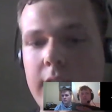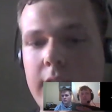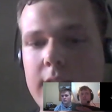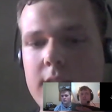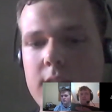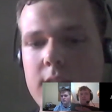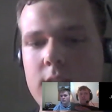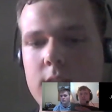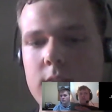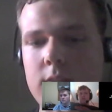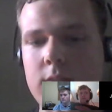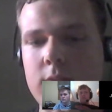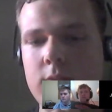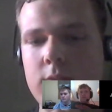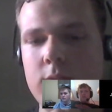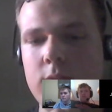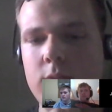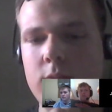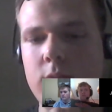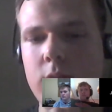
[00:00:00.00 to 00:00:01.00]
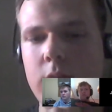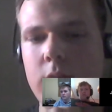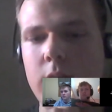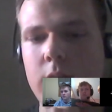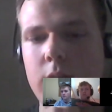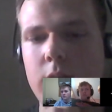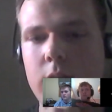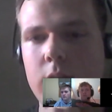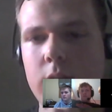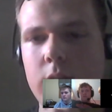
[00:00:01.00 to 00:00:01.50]
answer
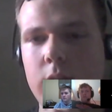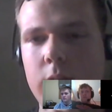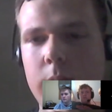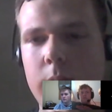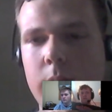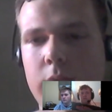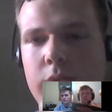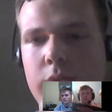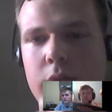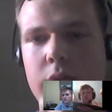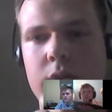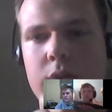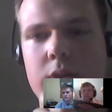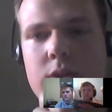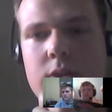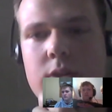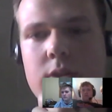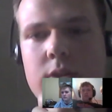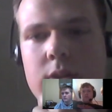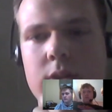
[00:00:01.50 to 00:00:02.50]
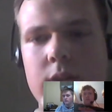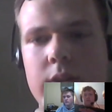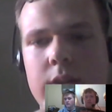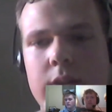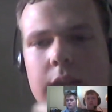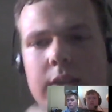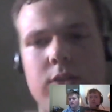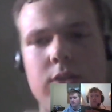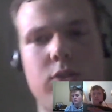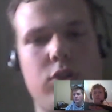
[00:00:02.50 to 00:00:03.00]
for this and
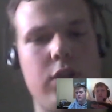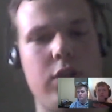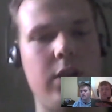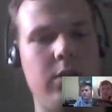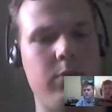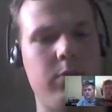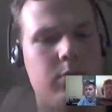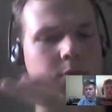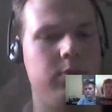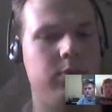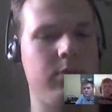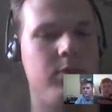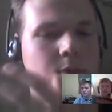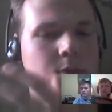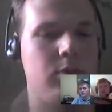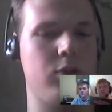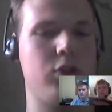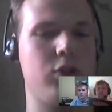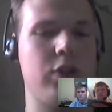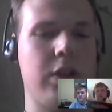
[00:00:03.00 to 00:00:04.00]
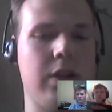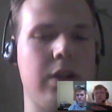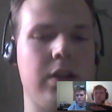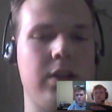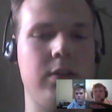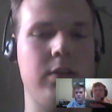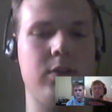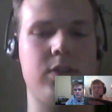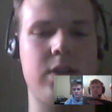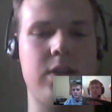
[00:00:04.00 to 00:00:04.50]
like share
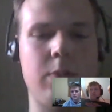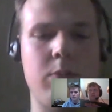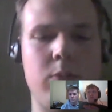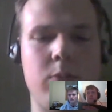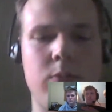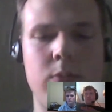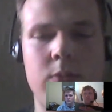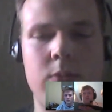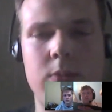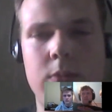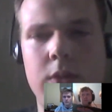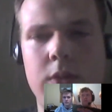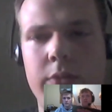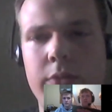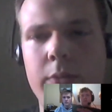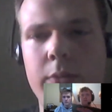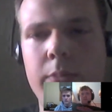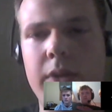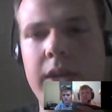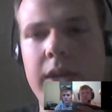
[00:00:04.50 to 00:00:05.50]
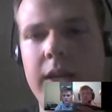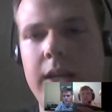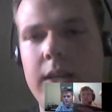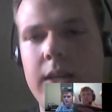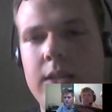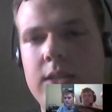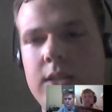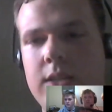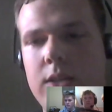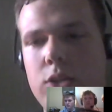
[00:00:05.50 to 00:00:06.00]
some of the
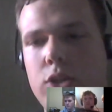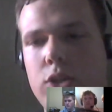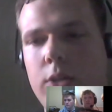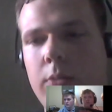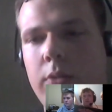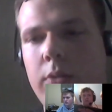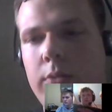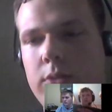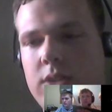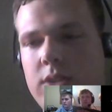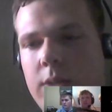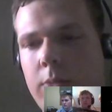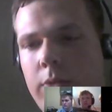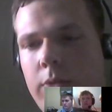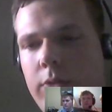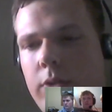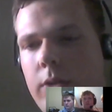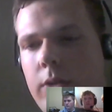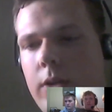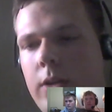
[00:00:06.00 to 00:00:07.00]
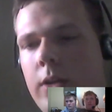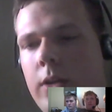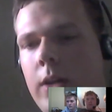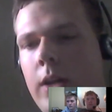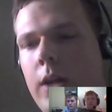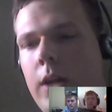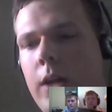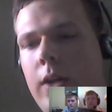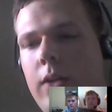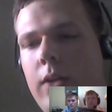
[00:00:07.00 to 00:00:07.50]
plans and some of the
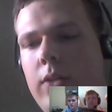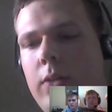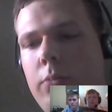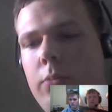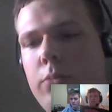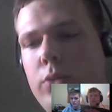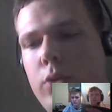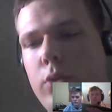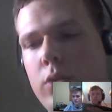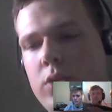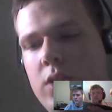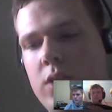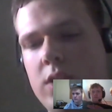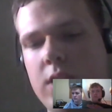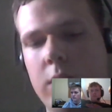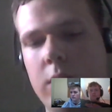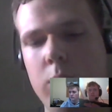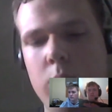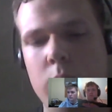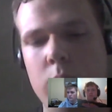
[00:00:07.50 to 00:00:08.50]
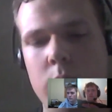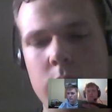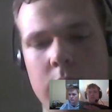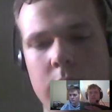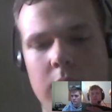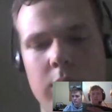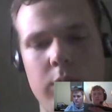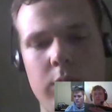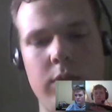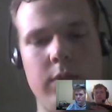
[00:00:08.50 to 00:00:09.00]
process, how
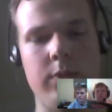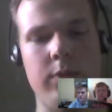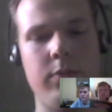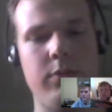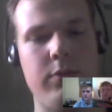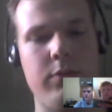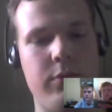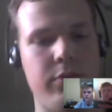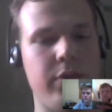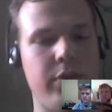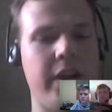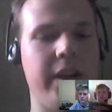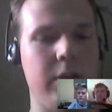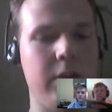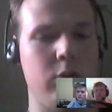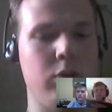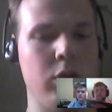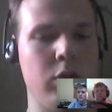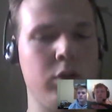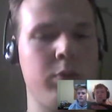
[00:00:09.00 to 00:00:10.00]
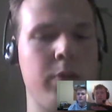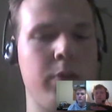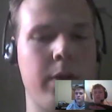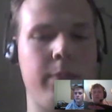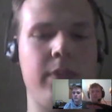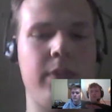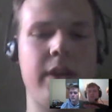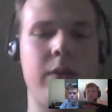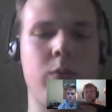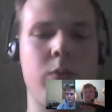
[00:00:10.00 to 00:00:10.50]
the final
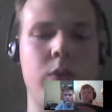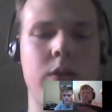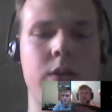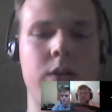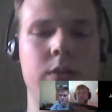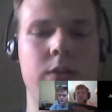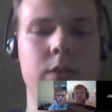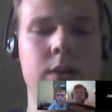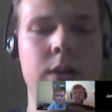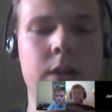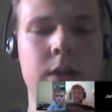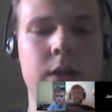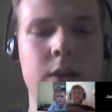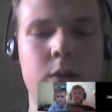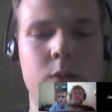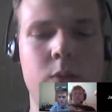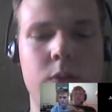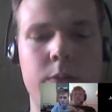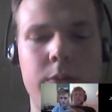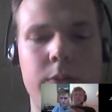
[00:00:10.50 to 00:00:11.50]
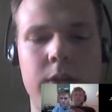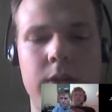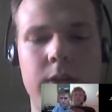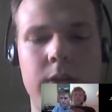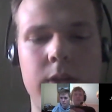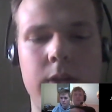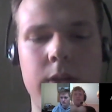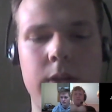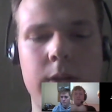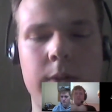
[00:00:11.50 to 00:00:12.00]
roadmap then will be